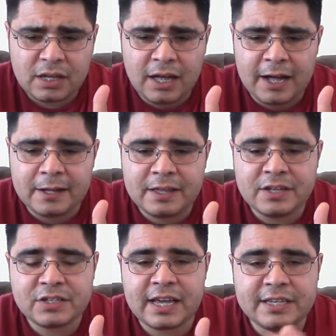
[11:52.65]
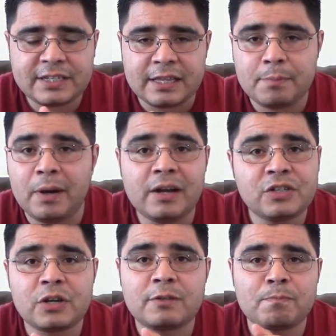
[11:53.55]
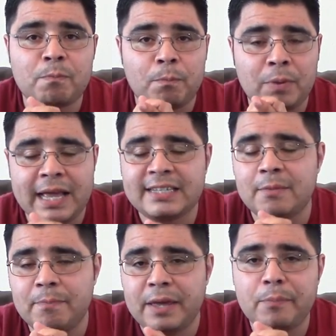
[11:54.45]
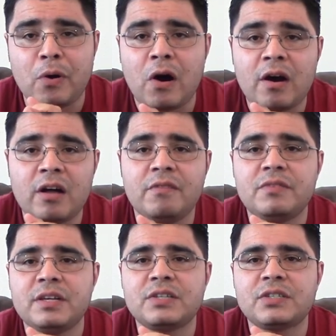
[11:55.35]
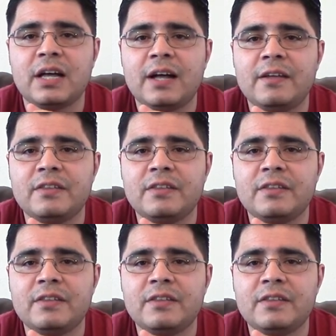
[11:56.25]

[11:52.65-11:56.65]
uh, in this case, uh, the Punisher plays a big part of this uh,